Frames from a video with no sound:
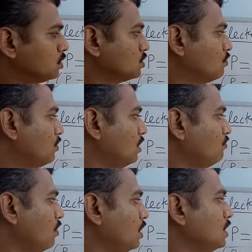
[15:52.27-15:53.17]
So
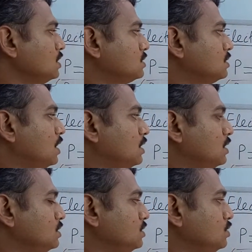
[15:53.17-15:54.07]
1 watt is the
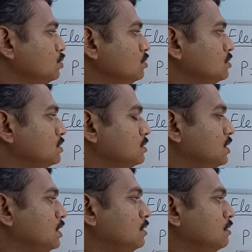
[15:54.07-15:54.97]
energy used
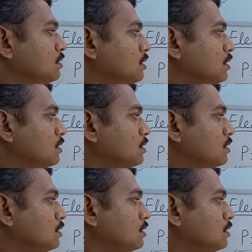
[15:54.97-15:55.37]
in